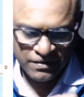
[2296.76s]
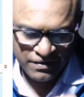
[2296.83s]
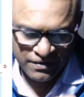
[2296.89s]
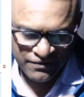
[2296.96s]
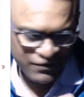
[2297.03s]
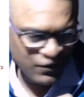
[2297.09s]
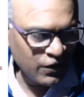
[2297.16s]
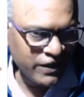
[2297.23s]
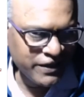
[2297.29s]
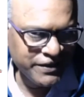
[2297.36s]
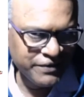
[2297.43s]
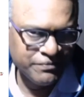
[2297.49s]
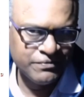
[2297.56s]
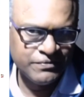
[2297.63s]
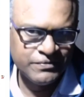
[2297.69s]

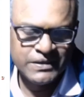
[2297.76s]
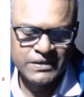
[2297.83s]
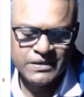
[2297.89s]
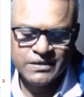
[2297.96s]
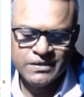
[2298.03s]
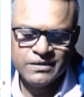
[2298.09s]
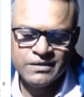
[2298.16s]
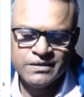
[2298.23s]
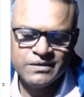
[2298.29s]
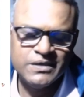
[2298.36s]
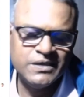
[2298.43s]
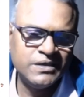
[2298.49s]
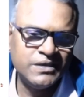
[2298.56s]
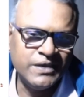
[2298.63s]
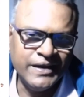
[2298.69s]
leave
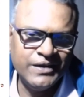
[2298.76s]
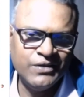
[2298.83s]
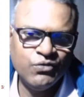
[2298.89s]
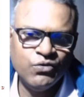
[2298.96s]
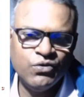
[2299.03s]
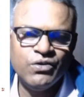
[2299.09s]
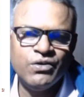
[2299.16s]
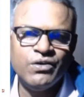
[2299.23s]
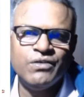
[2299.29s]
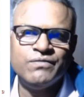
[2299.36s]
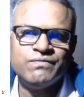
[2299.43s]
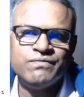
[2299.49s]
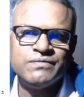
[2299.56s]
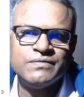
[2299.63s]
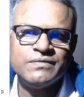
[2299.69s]
the tenure
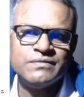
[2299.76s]
of